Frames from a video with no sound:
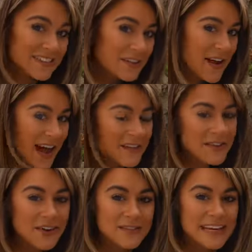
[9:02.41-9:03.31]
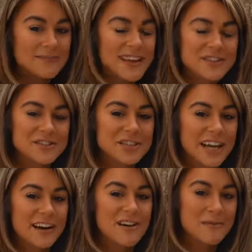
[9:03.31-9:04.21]
If you haven't already, make sure you
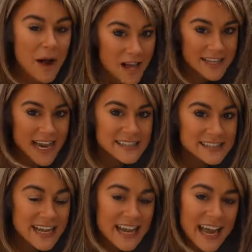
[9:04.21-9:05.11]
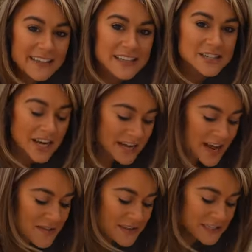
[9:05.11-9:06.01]
check out our podcast and then check
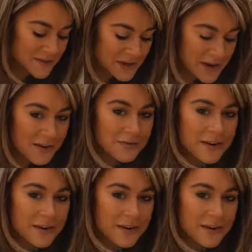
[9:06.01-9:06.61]
out this video